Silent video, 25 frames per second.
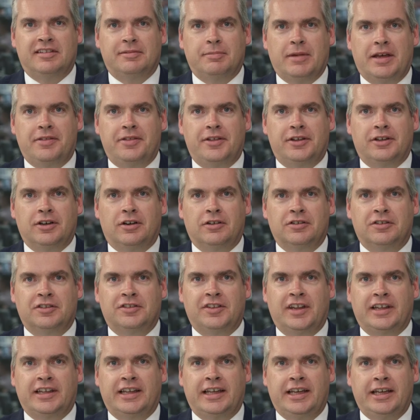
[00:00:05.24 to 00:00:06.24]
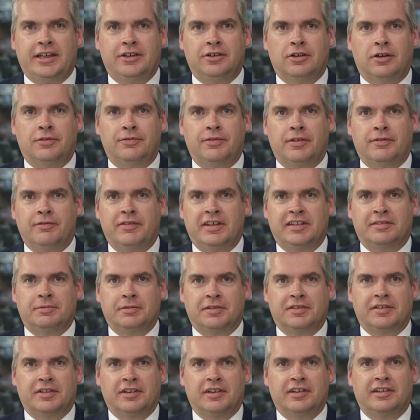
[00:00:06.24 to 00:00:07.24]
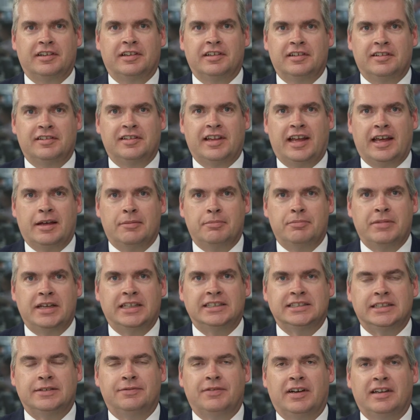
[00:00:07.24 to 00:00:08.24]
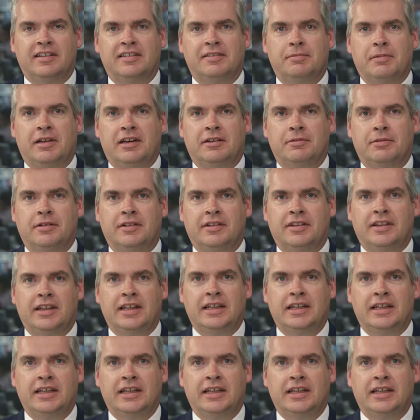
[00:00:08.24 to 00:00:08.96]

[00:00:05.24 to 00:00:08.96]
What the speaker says: is Matthew Goldsack, Head of Investment Solutions at BT Funds Management,